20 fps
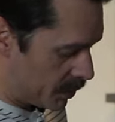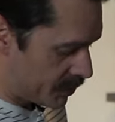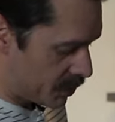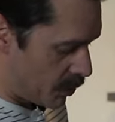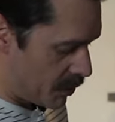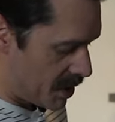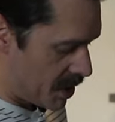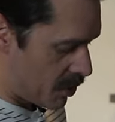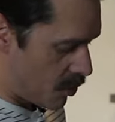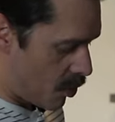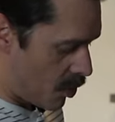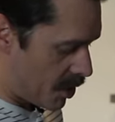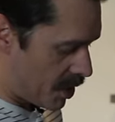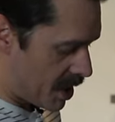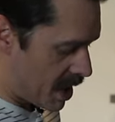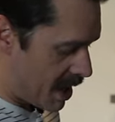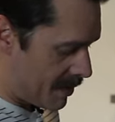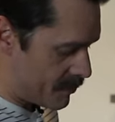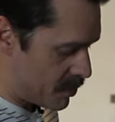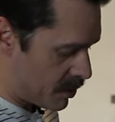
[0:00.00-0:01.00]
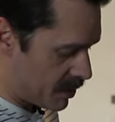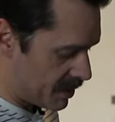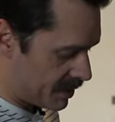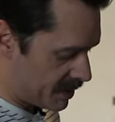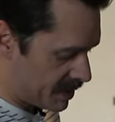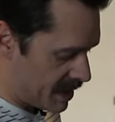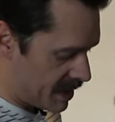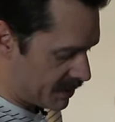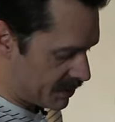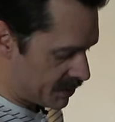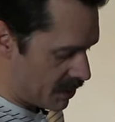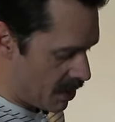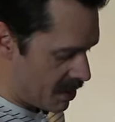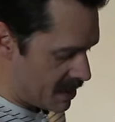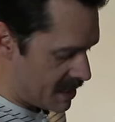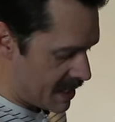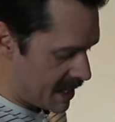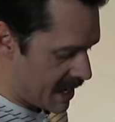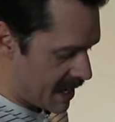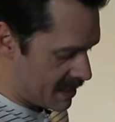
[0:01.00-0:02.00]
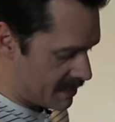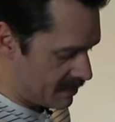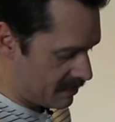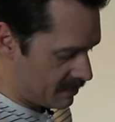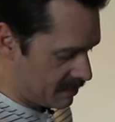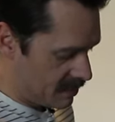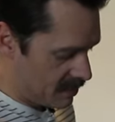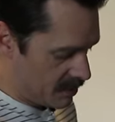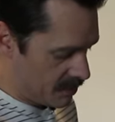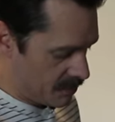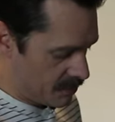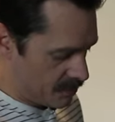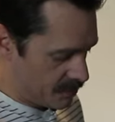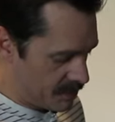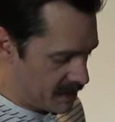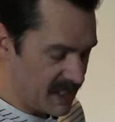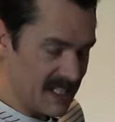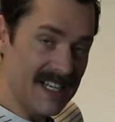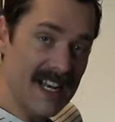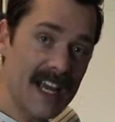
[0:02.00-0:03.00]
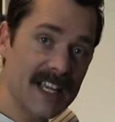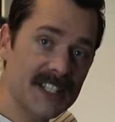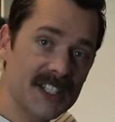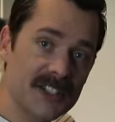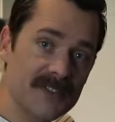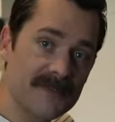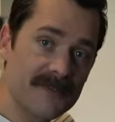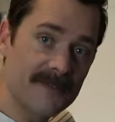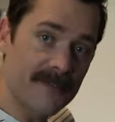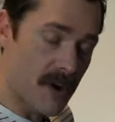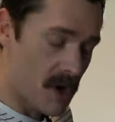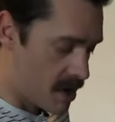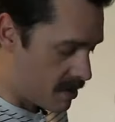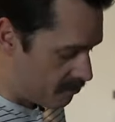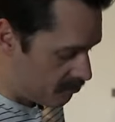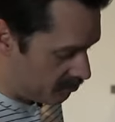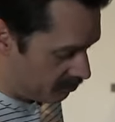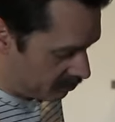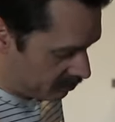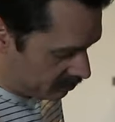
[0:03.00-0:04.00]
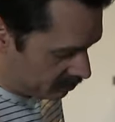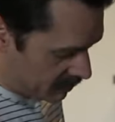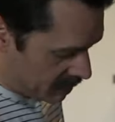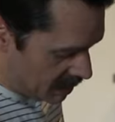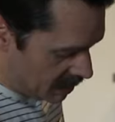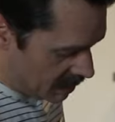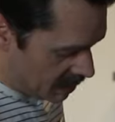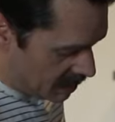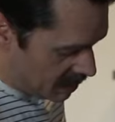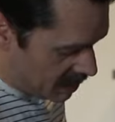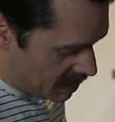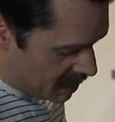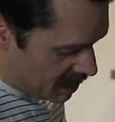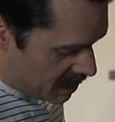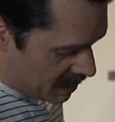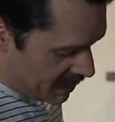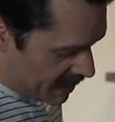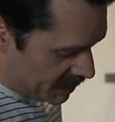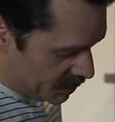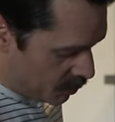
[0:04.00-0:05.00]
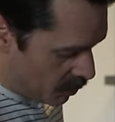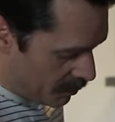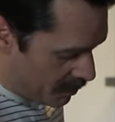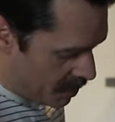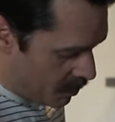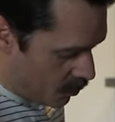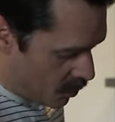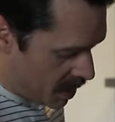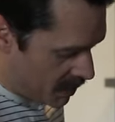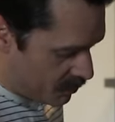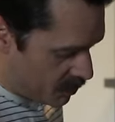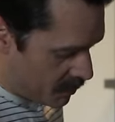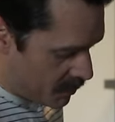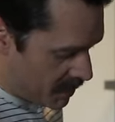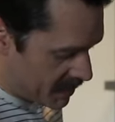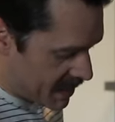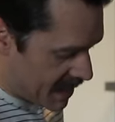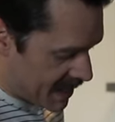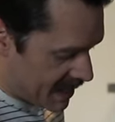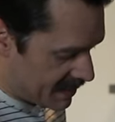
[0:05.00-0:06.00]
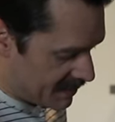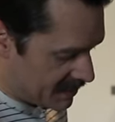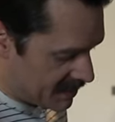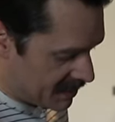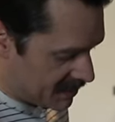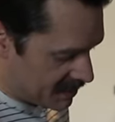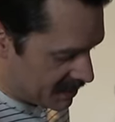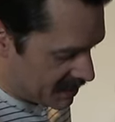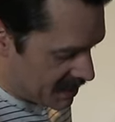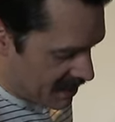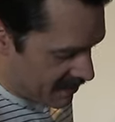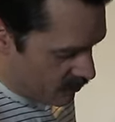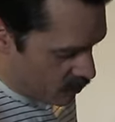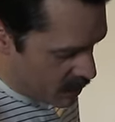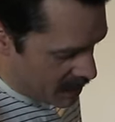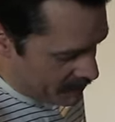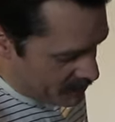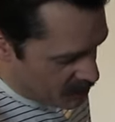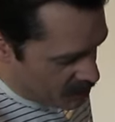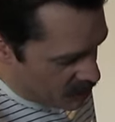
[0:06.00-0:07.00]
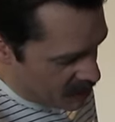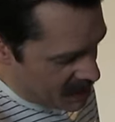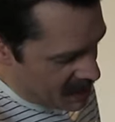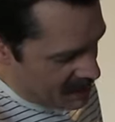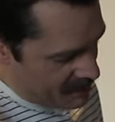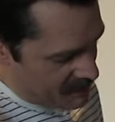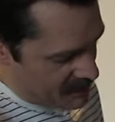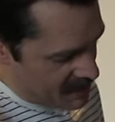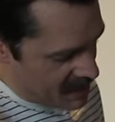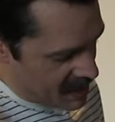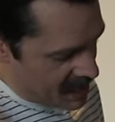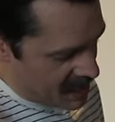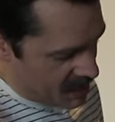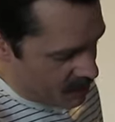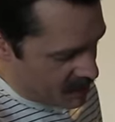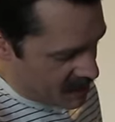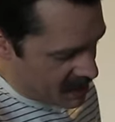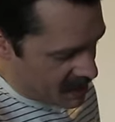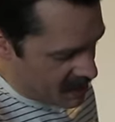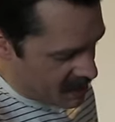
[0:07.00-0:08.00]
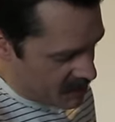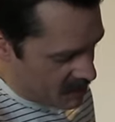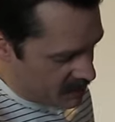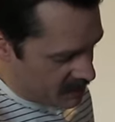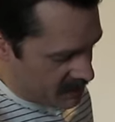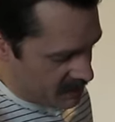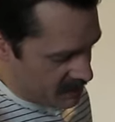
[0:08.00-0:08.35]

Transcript: It's only a quarter cup. You can see it's starting to get really nice and firm. And that's what we want. We want that consistency of whipped cream. There we go.